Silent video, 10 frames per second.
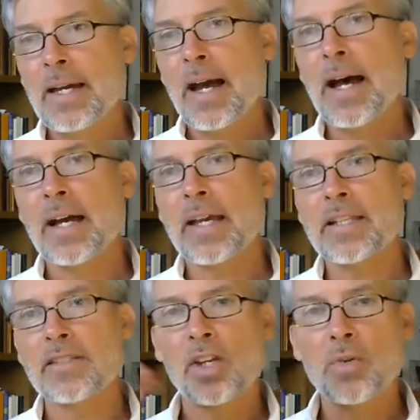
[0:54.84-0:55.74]
Uh,
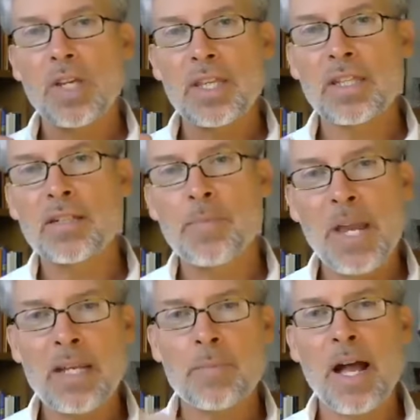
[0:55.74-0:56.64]
and so, in the
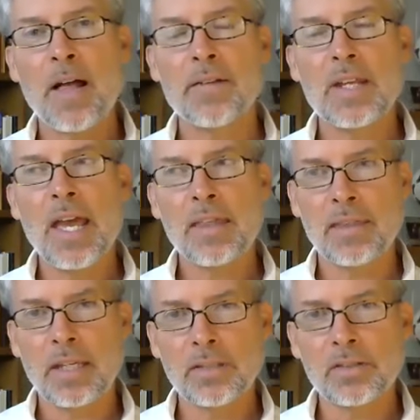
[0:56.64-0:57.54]
debate about
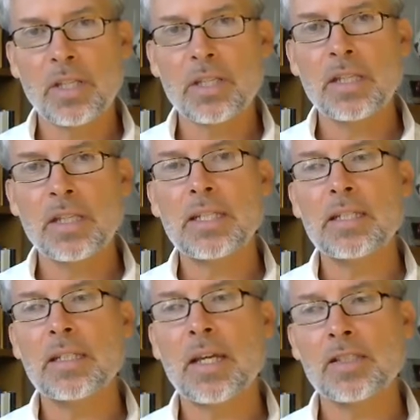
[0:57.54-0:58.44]
ethics and
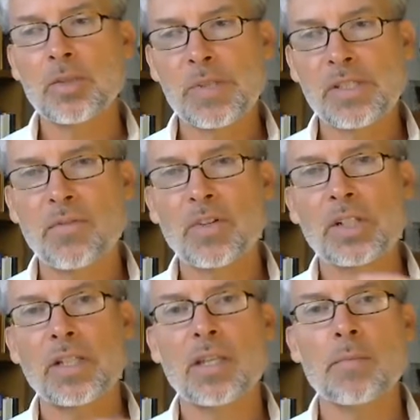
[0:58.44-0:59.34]
the and
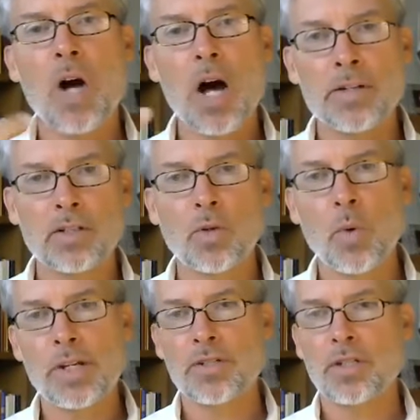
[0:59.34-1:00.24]
specifically the modern
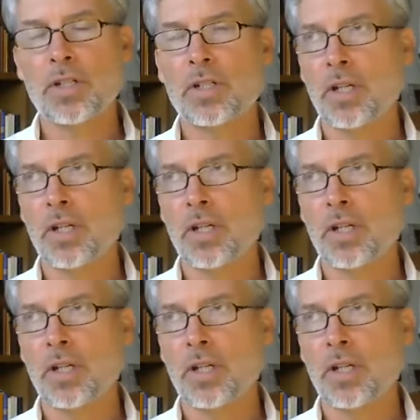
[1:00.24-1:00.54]
question